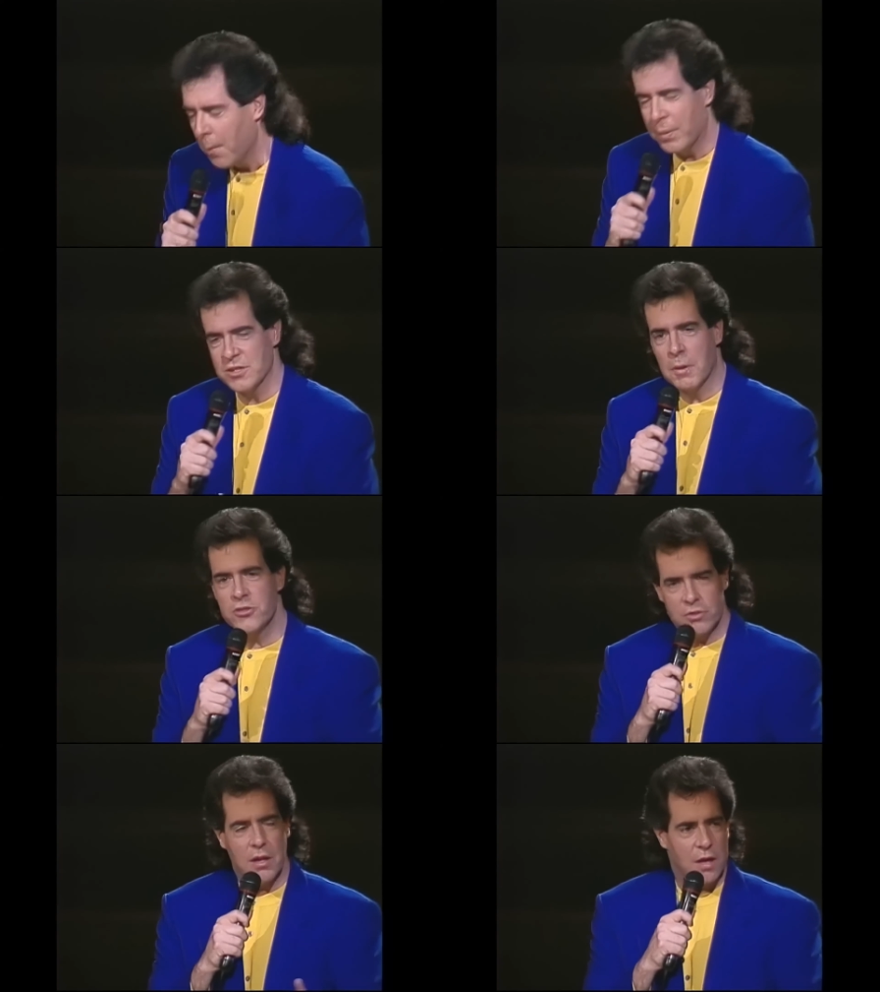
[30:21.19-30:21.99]
But as much
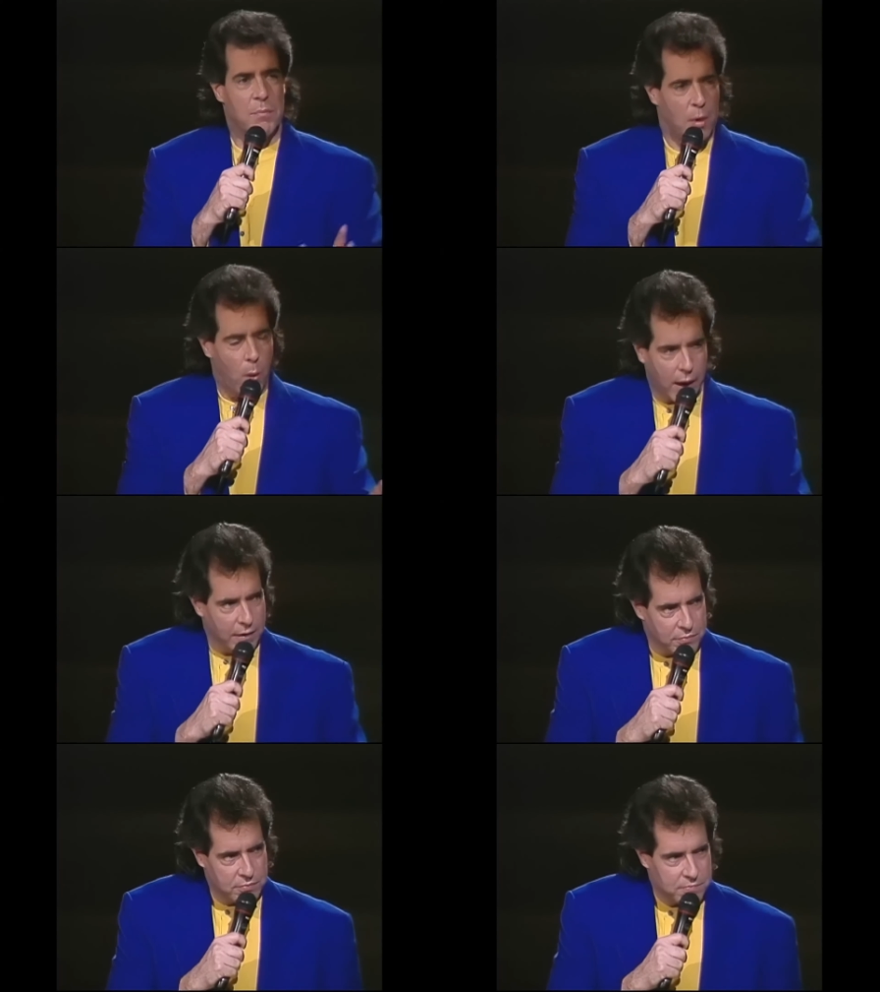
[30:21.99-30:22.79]
as I love my
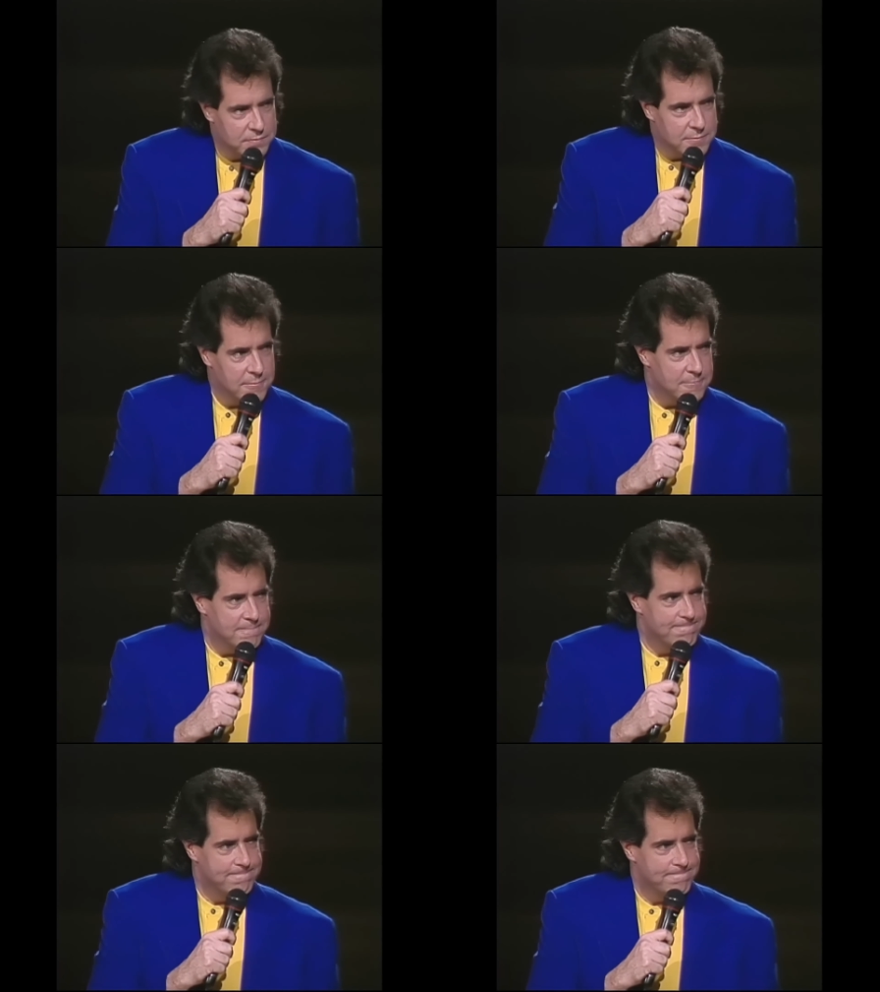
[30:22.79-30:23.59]
wife,
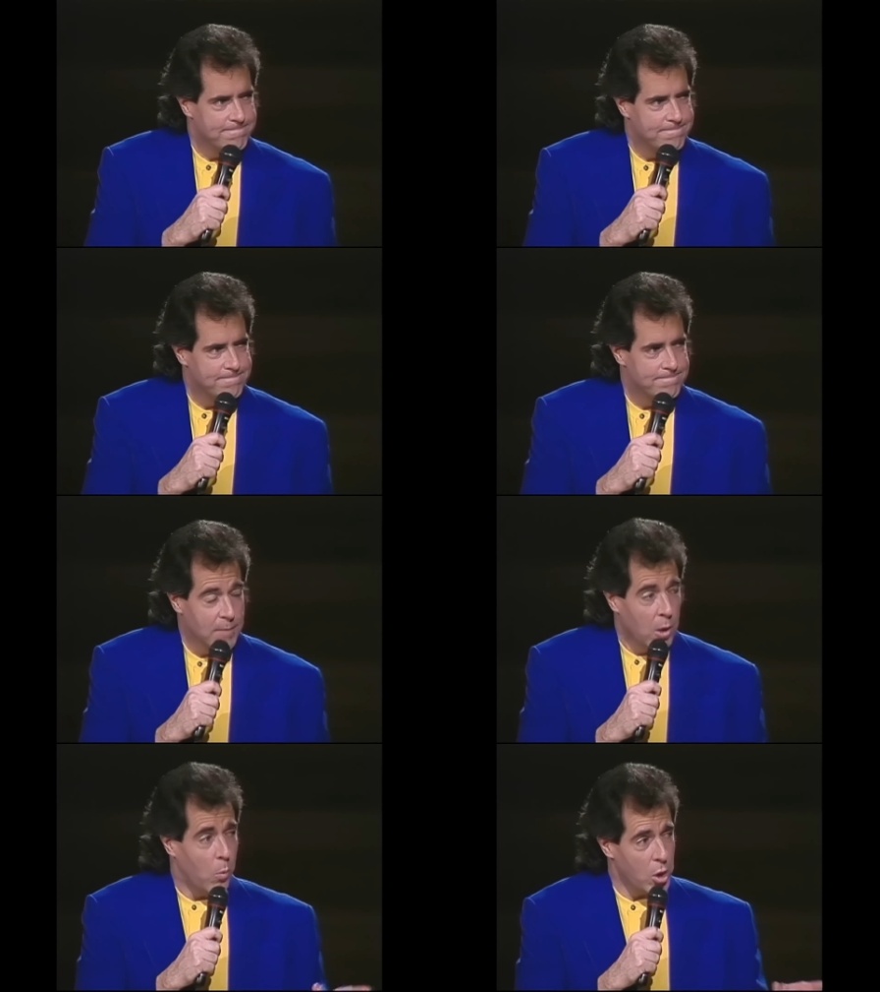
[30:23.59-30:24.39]

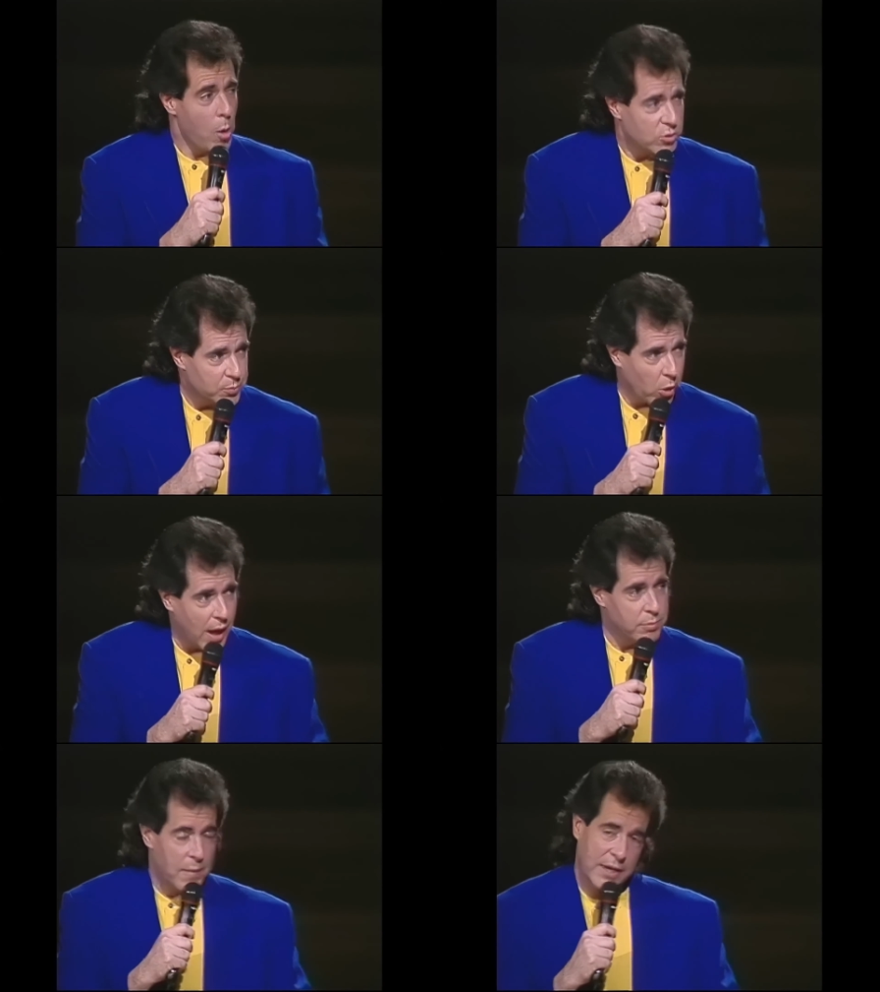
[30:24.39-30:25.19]
we almost broke
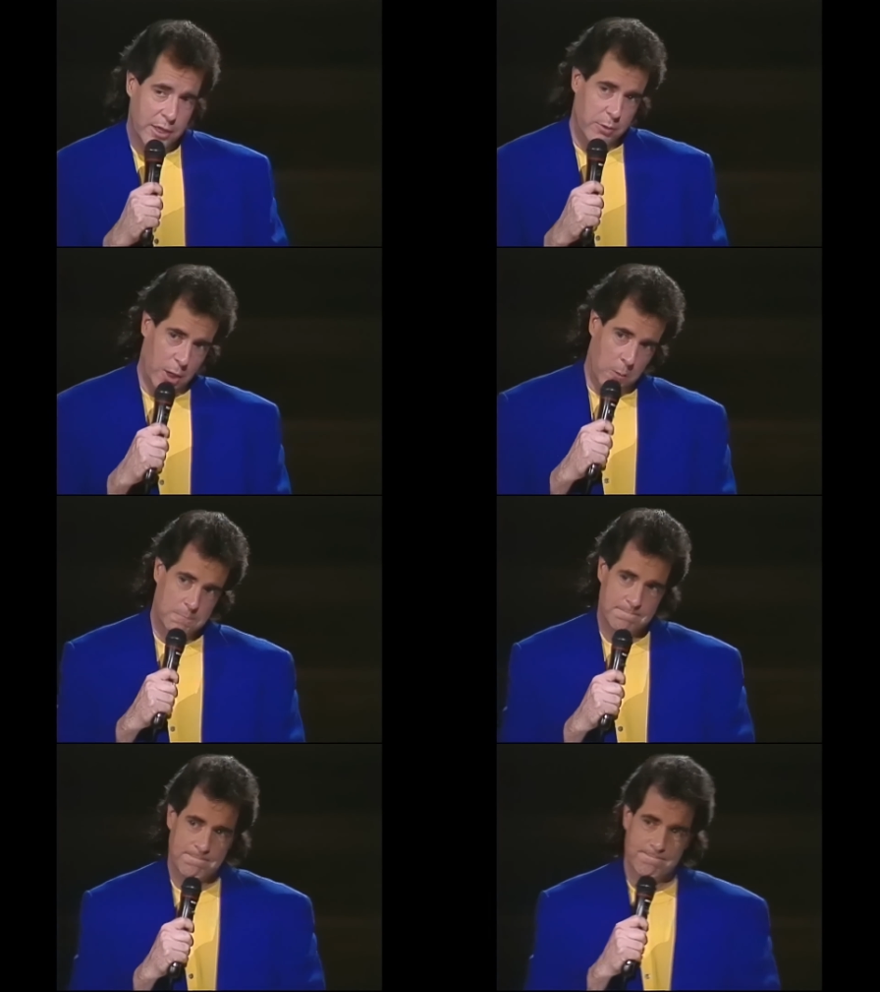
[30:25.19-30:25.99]
up about a year ago.
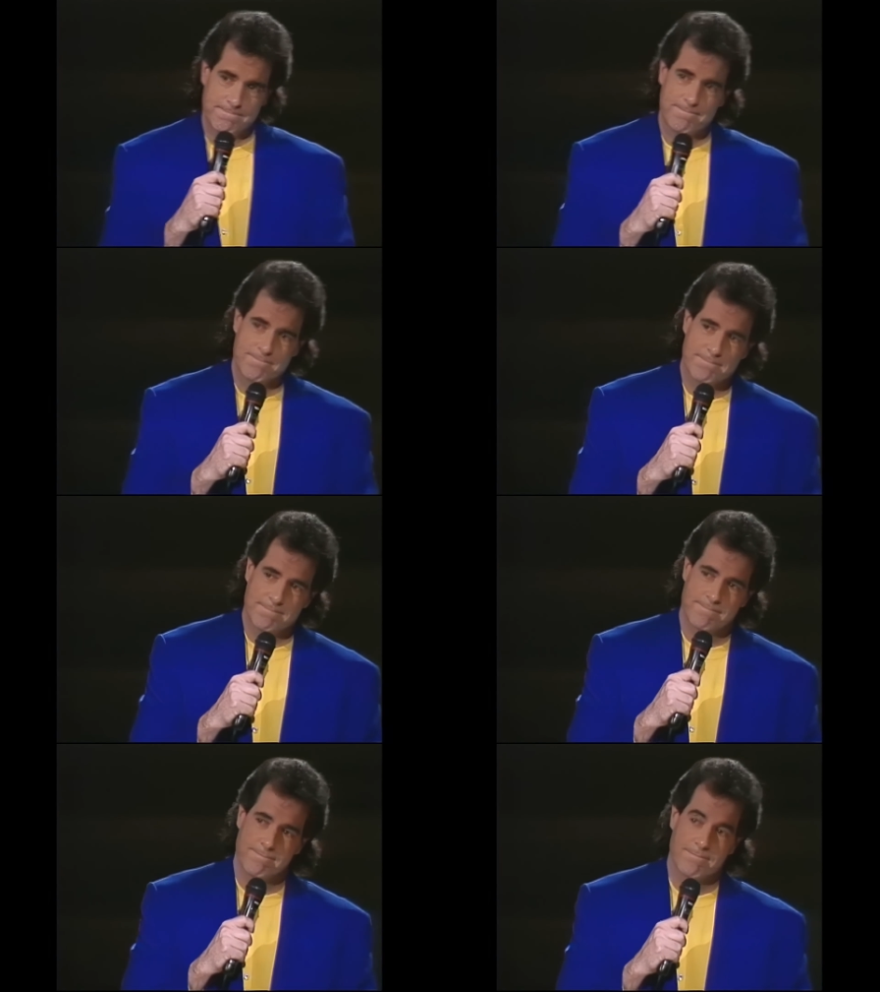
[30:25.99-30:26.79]

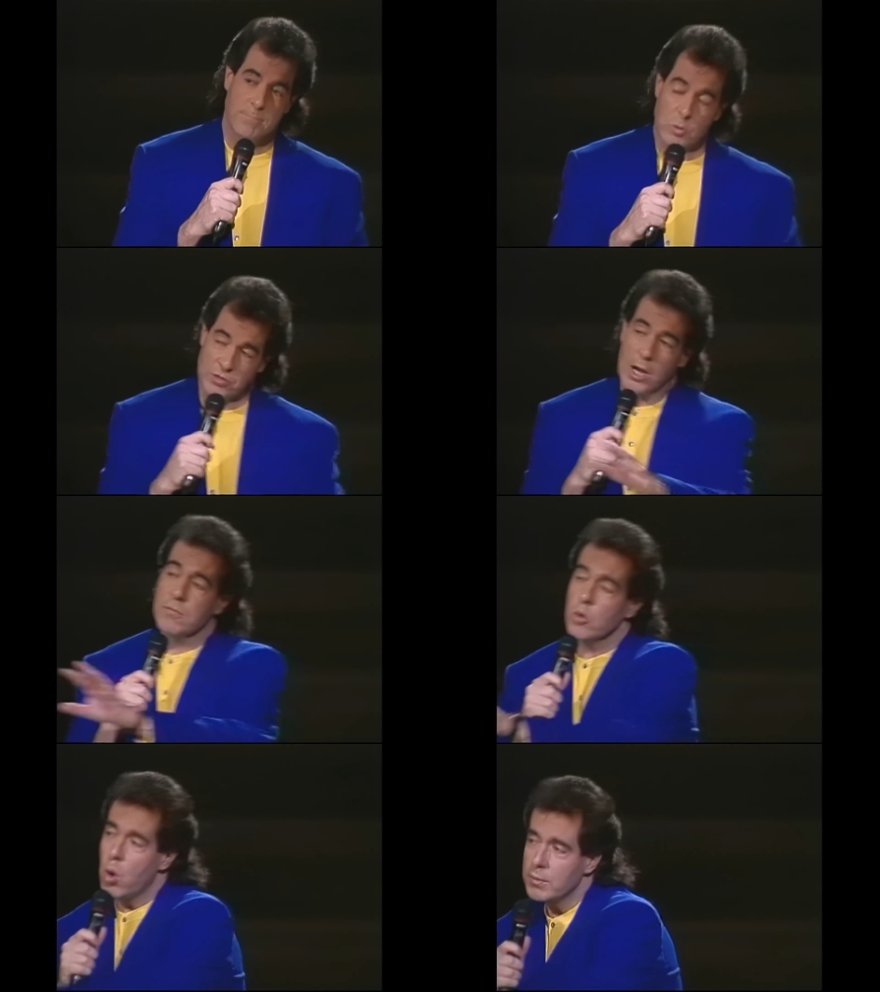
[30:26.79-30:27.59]
It was not
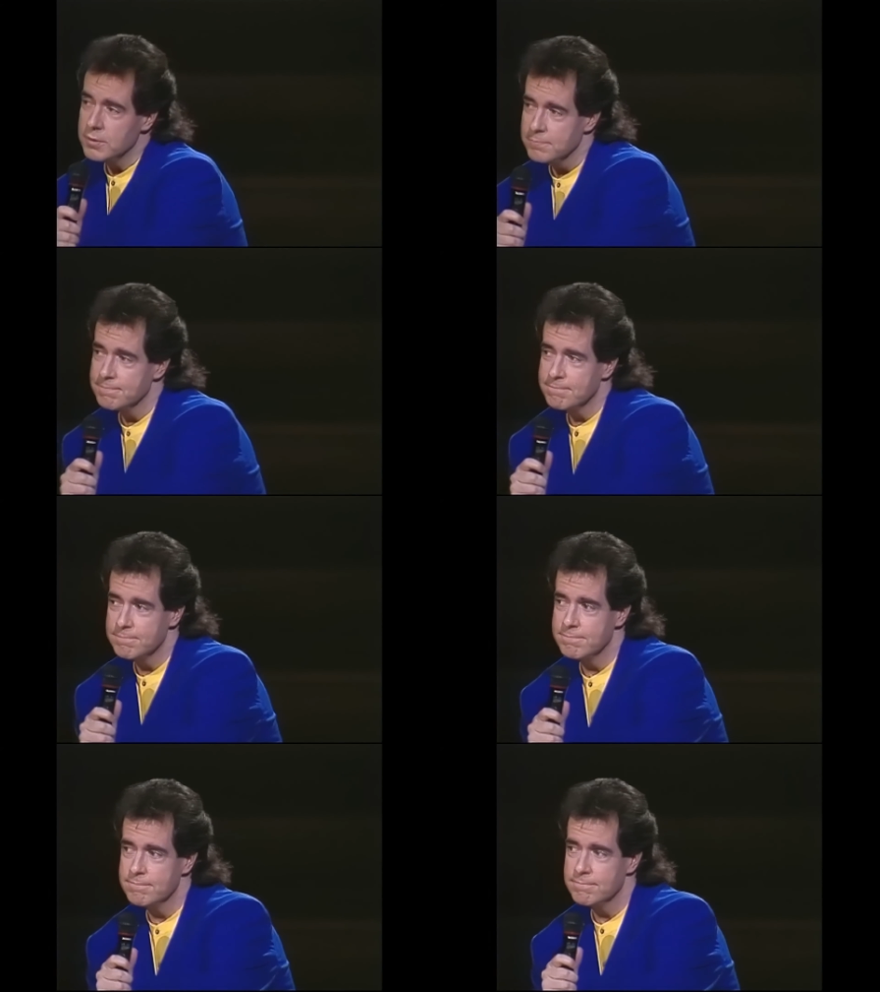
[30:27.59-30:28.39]
over a woman,
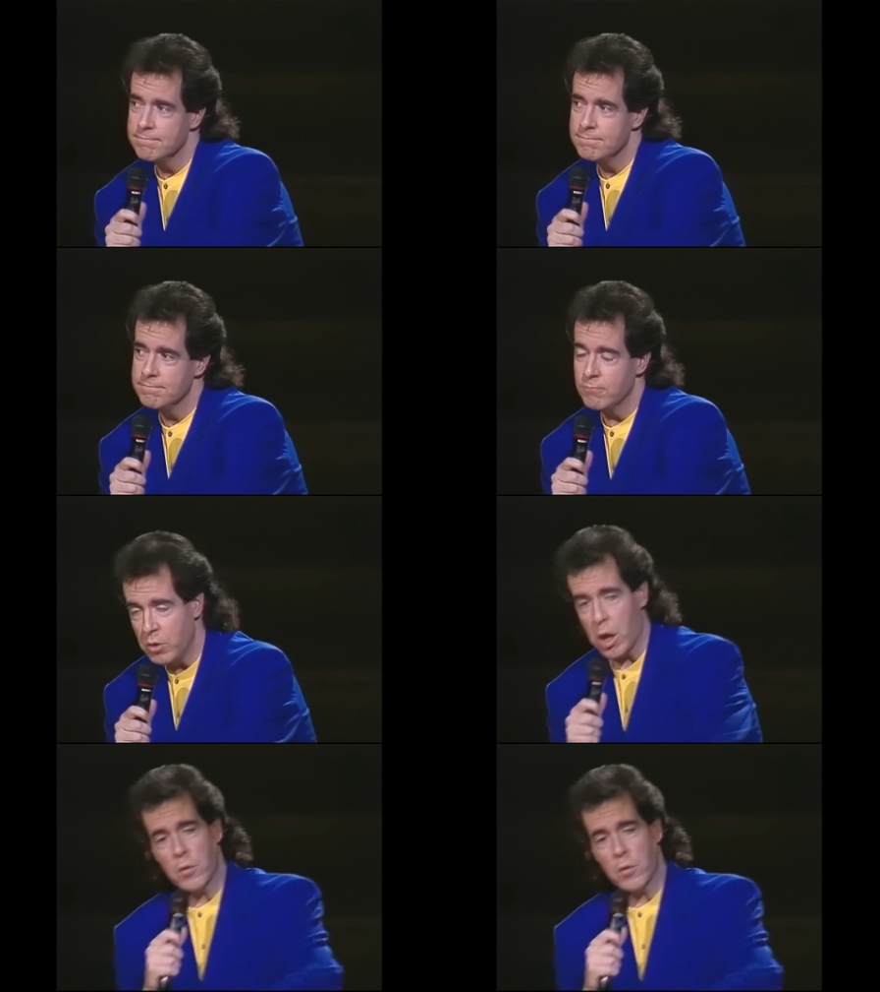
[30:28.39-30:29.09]
not